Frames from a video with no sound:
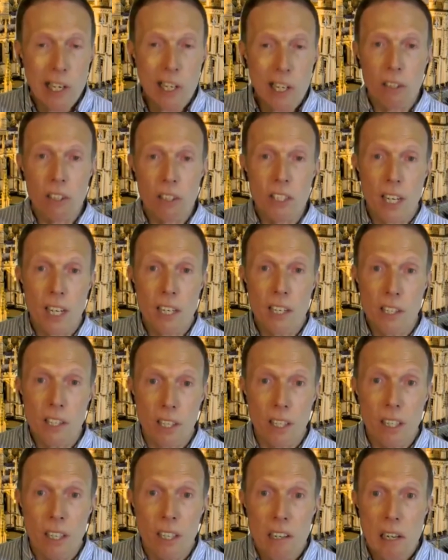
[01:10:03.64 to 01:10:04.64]
little
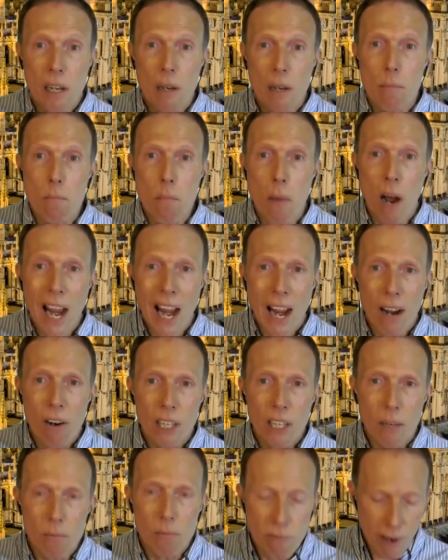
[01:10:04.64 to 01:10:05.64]
data, my
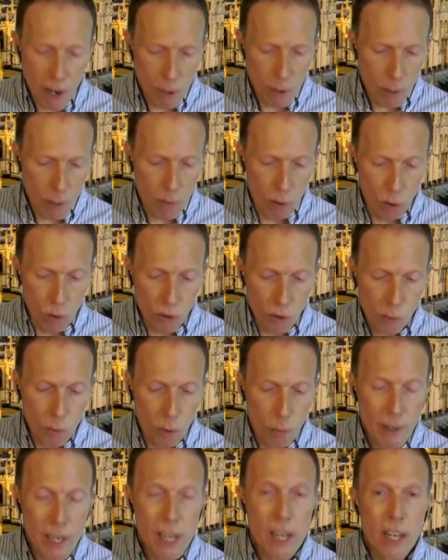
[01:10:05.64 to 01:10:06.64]
outcome variables will
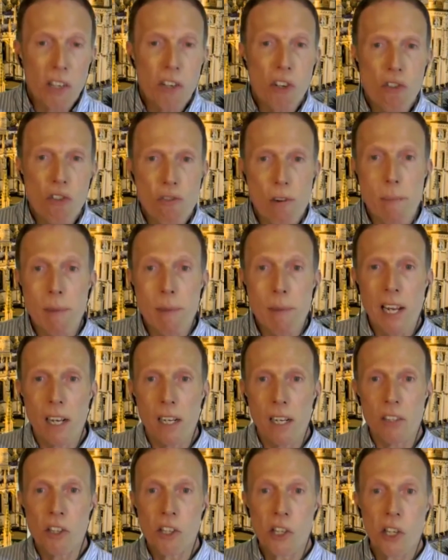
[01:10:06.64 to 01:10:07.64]
be extremely
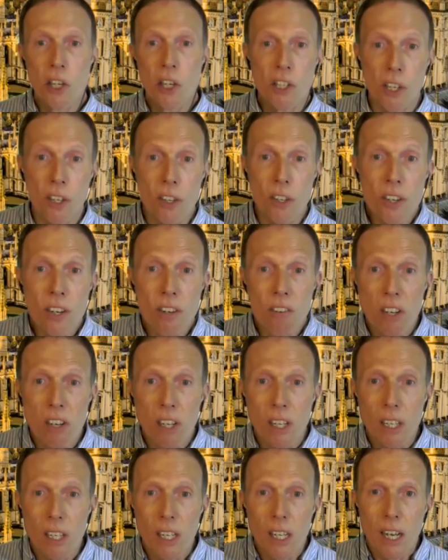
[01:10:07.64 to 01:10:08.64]
uncertain.
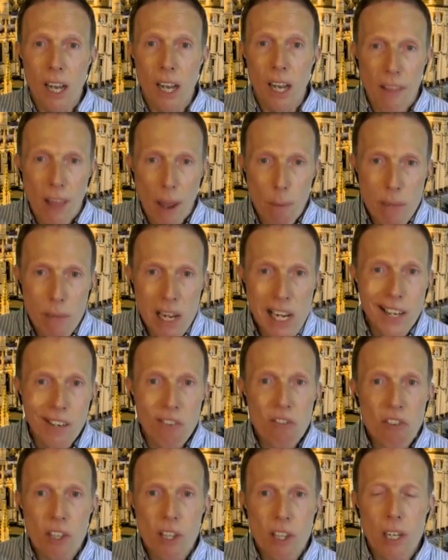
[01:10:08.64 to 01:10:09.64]
And that
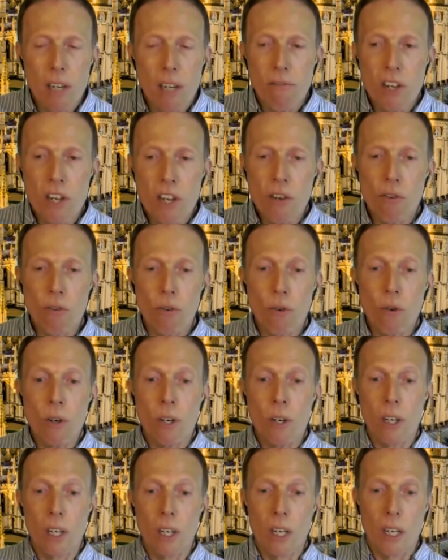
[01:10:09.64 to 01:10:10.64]
means that if you
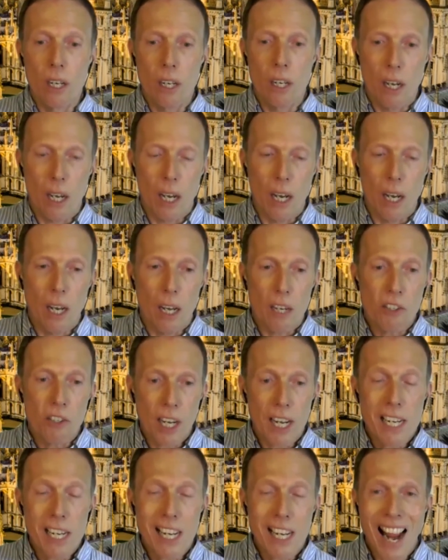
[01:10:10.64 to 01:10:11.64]

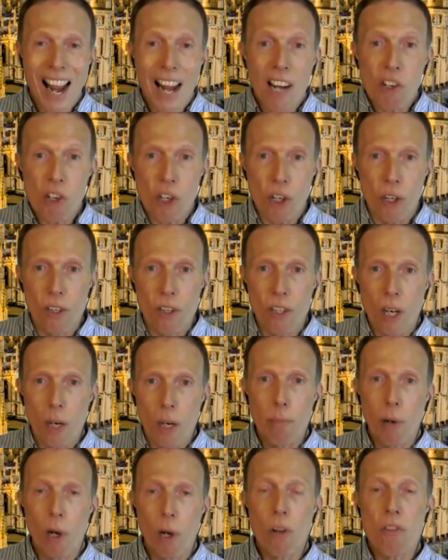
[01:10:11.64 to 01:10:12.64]
take action
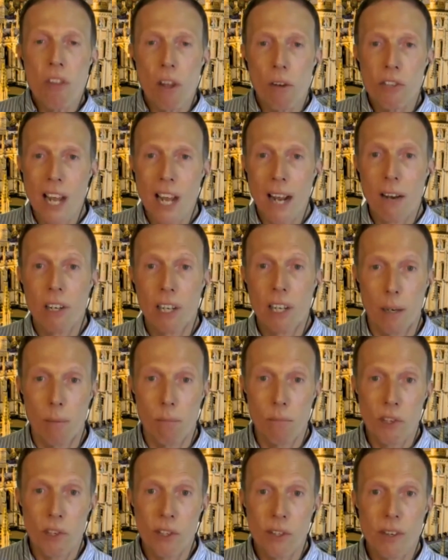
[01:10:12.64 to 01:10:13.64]
upon those
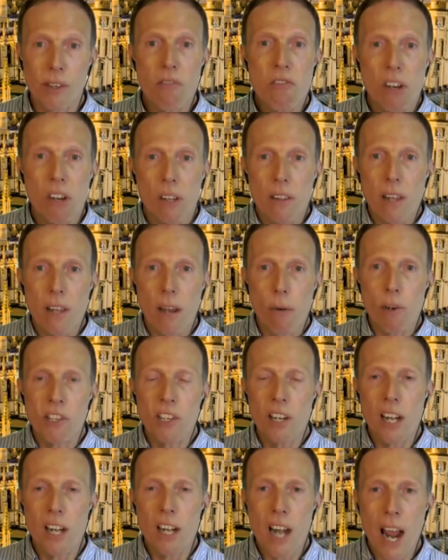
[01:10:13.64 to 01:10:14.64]
outcomes, there is
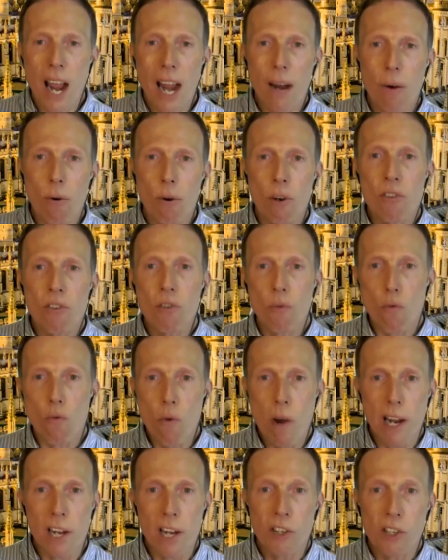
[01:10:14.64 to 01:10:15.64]
an inherent
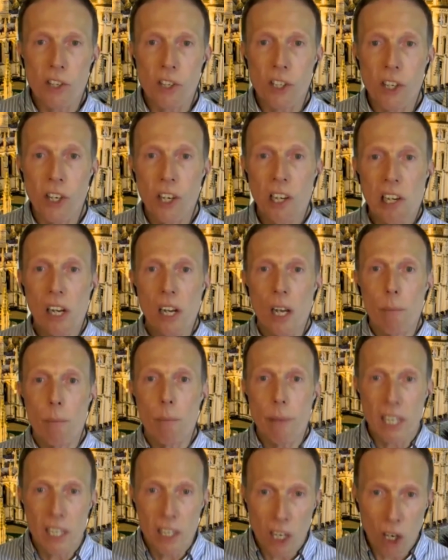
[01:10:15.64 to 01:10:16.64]
risk,
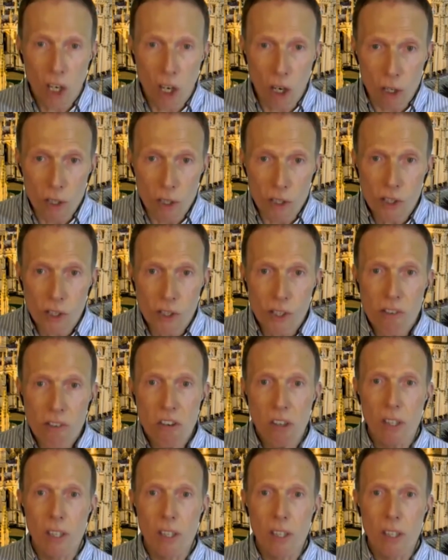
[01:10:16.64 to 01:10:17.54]
because